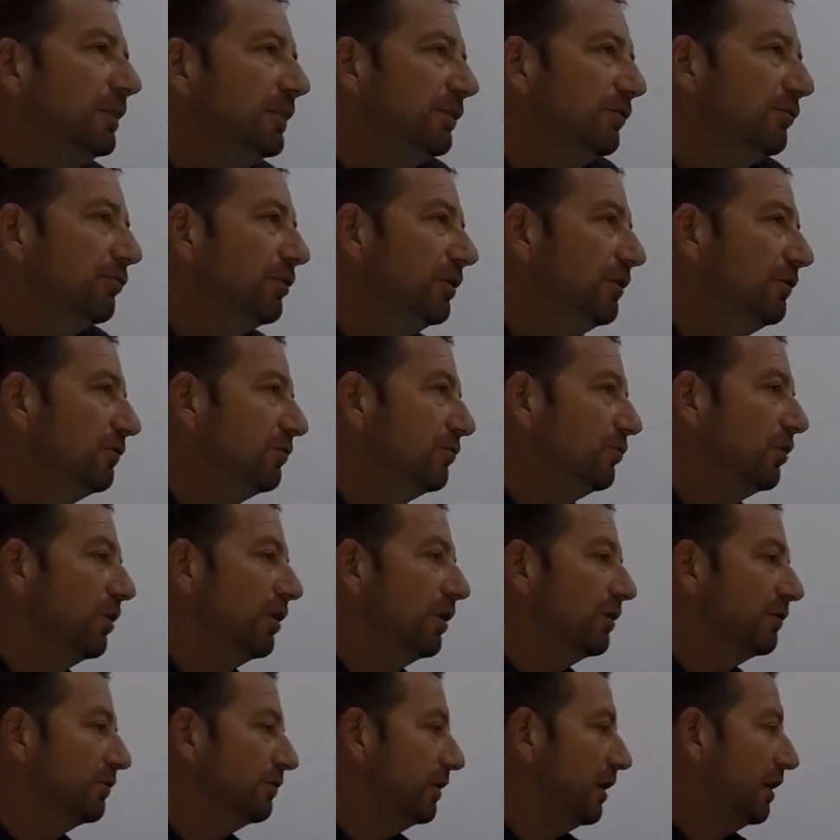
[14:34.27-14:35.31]
The reason
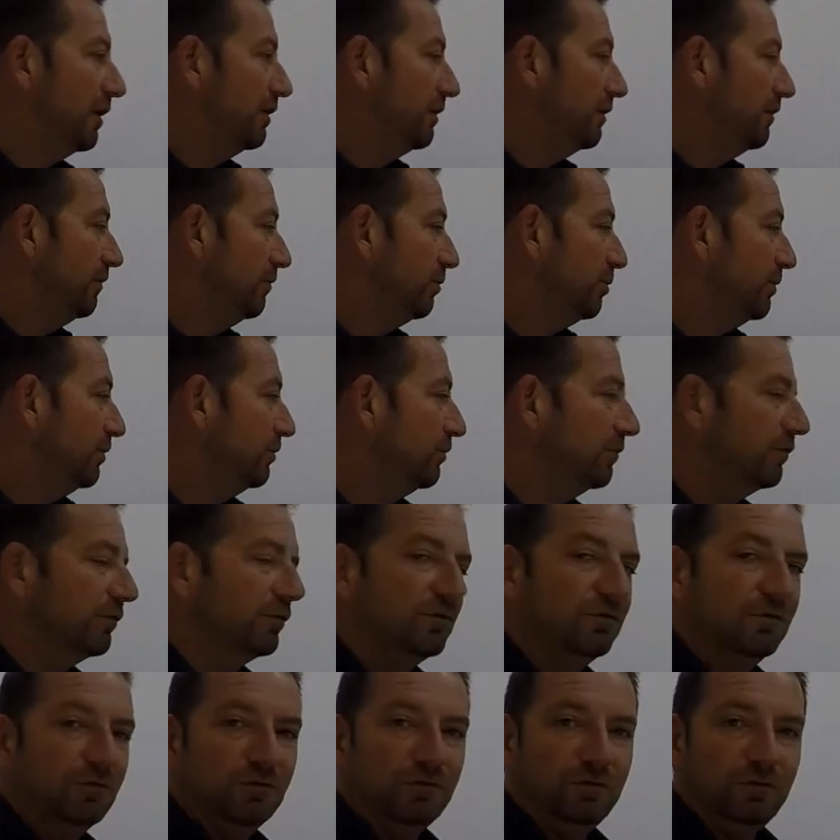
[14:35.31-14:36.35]
why I say that is because, of
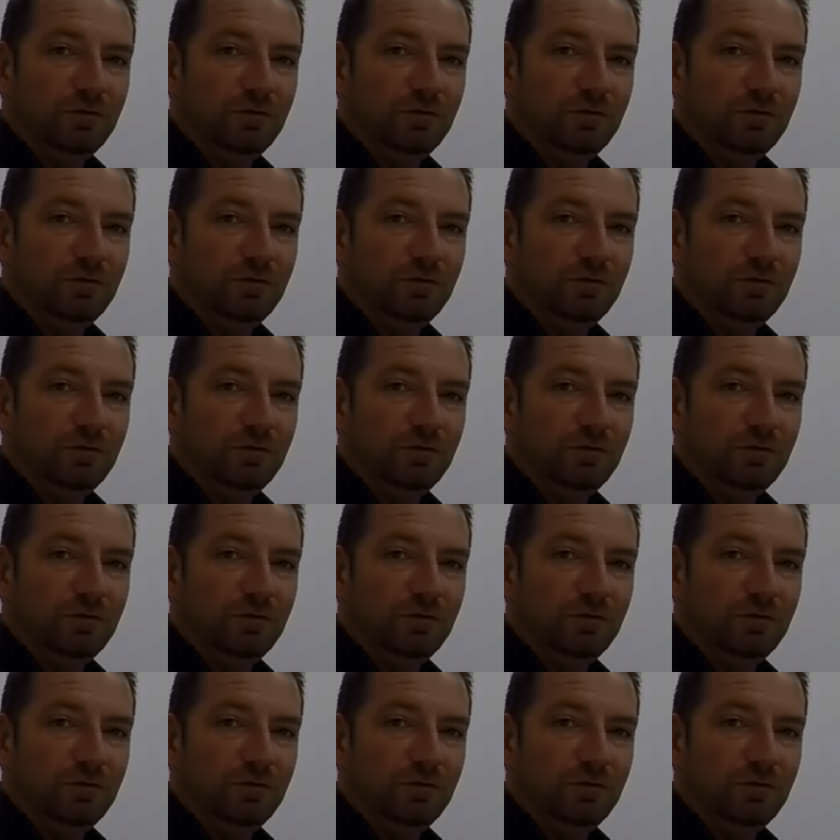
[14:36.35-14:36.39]
course,